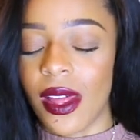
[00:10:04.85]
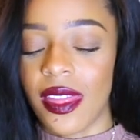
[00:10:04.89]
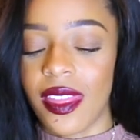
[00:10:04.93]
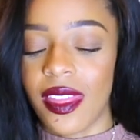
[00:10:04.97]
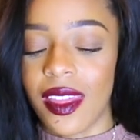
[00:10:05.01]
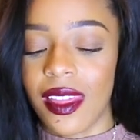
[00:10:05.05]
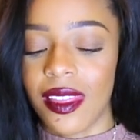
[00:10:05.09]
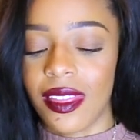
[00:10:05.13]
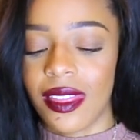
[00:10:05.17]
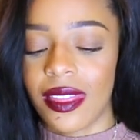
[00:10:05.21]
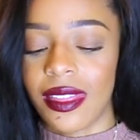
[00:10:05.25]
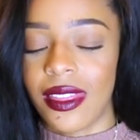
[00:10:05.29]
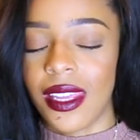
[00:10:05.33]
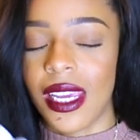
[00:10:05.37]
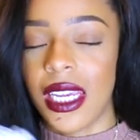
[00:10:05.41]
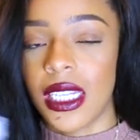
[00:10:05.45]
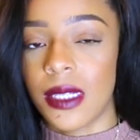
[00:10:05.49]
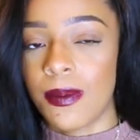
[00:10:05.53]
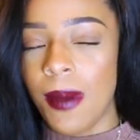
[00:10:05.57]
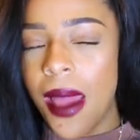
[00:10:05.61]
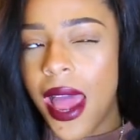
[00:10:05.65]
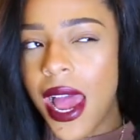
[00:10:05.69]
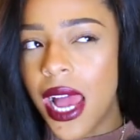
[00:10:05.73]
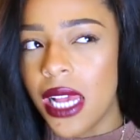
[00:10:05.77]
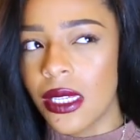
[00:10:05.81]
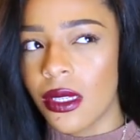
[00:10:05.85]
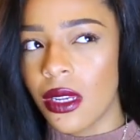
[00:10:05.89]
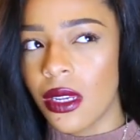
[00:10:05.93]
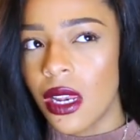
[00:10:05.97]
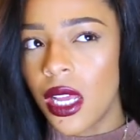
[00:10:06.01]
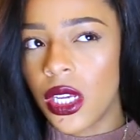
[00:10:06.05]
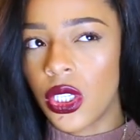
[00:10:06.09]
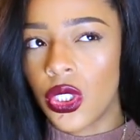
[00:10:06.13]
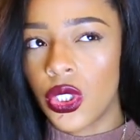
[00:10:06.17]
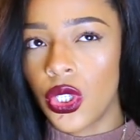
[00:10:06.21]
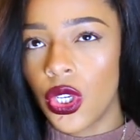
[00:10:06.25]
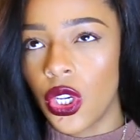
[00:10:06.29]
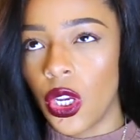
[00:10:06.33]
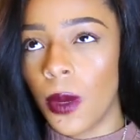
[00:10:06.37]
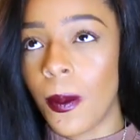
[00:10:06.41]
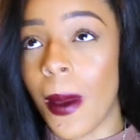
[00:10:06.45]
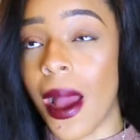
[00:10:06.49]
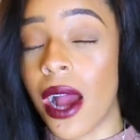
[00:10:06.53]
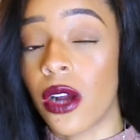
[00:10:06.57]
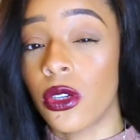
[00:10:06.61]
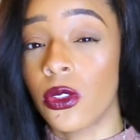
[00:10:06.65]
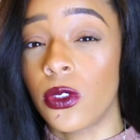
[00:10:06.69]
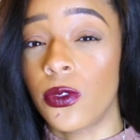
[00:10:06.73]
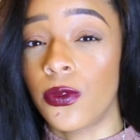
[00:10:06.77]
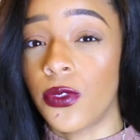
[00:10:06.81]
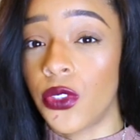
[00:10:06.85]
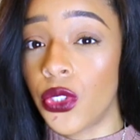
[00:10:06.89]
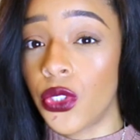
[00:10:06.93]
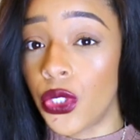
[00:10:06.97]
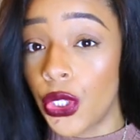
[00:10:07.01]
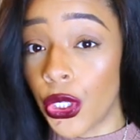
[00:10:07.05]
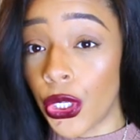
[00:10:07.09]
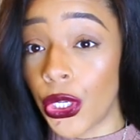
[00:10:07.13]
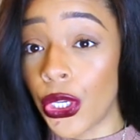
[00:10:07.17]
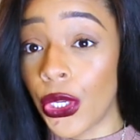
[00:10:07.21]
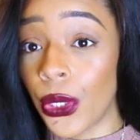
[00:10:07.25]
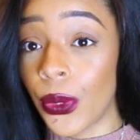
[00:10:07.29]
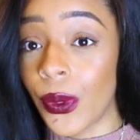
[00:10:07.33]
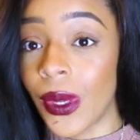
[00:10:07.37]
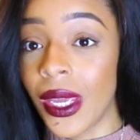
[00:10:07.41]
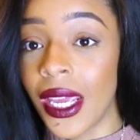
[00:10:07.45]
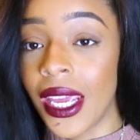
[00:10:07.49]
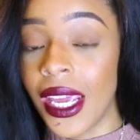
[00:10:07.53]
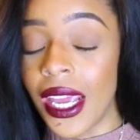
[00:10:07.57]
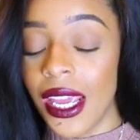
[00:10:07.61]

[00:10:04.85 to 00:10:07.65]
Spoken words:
I think these pairs are like £2 for two.